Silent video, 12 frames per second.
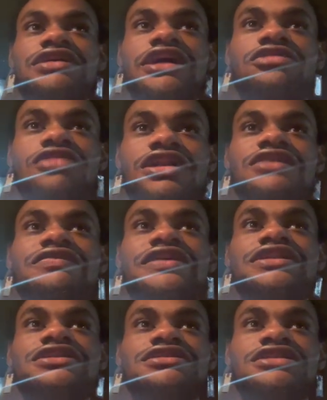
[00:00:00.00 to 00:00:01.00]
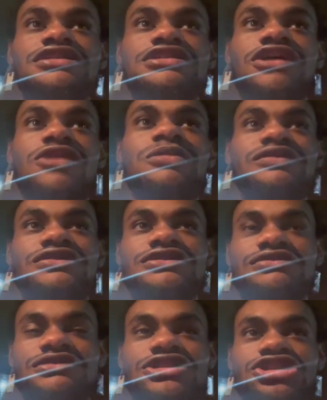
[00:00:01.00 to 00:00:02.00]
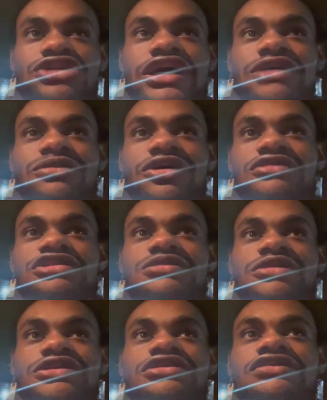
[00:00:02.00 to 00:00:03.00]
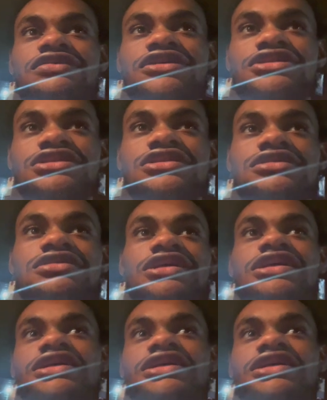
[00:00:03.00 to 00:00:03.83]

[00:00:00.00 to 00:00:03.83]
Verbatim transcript: irrelevant to the scope of the Dragon Ball Super universe. So,